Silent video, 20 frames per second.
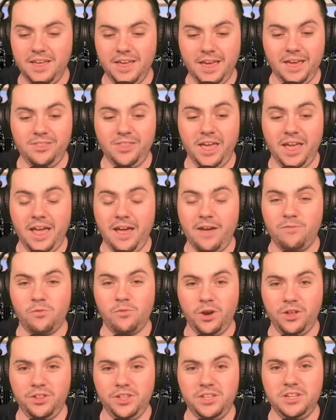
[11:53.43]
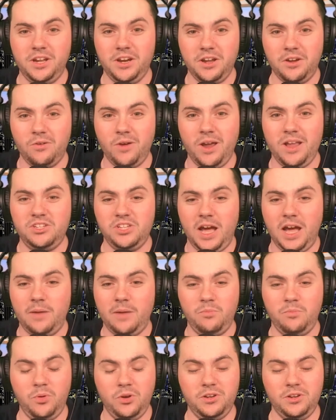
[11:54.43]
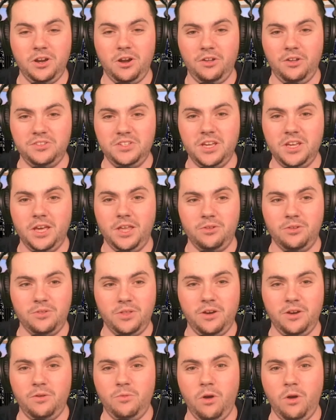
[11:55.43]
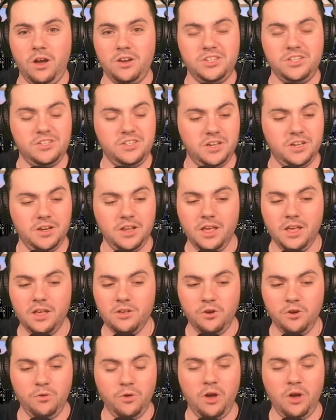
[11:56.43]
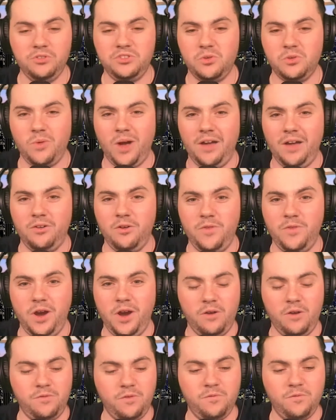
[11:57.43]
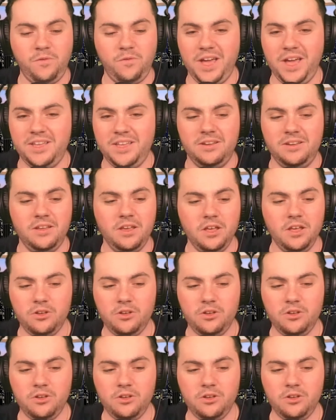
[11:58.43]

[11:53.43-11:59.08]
And they have really done a great job of putting it all together there in Washington. Kudos to Ron Rivera for fighting.